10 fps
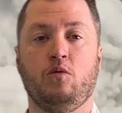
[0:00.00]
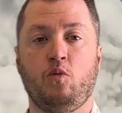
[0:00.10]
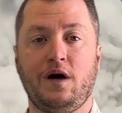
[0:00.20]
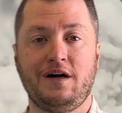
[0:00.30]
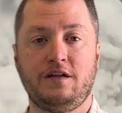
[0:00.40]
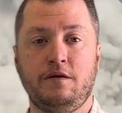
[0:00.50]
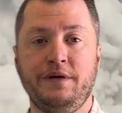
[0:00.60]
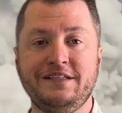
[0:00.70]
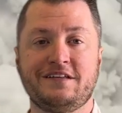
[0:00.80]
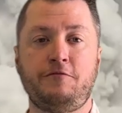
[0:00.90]
While
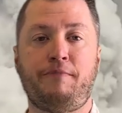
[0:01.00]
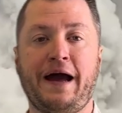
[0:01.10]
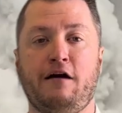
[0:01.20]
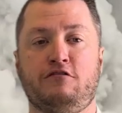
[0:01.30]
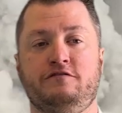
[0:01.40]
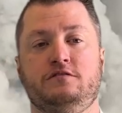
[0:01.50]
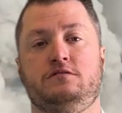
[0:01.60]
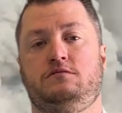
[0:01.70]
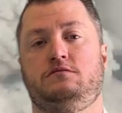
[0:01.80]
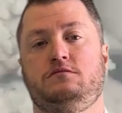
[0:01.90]
immensely
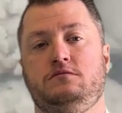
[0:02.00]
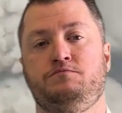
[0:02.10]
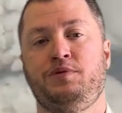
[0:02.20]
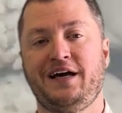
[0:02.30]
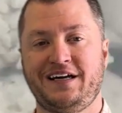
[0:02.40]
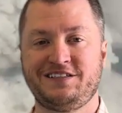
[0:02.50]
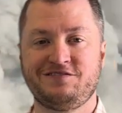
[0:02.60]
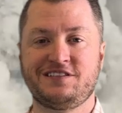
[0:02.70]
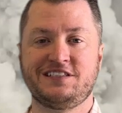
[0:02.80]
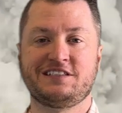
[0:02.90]
powerful, blasts
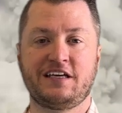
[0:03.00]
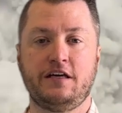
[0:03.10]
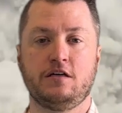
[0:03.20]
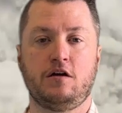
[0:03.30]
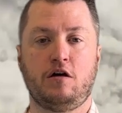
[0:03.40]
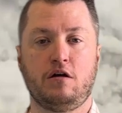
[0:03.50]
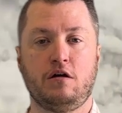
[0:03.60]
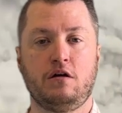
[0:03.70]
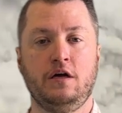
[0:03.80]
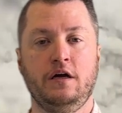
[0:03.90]
of this scale
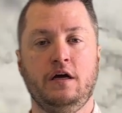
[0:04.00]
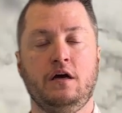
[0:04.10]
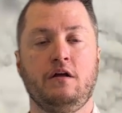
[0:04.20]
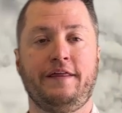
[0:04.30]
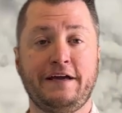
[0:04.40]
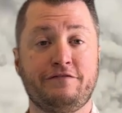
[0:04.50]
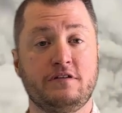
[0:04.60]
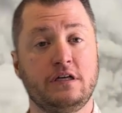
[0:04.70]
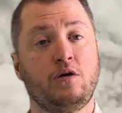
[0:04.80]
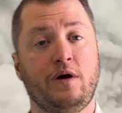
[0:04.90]
are
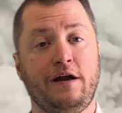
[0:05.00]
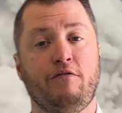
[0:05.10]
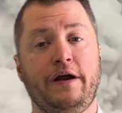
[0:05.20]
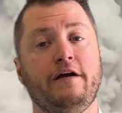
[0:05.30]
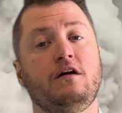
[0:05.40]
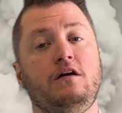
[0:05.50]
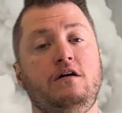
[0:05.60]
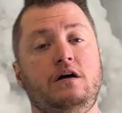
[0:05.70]
thankfully quite rare.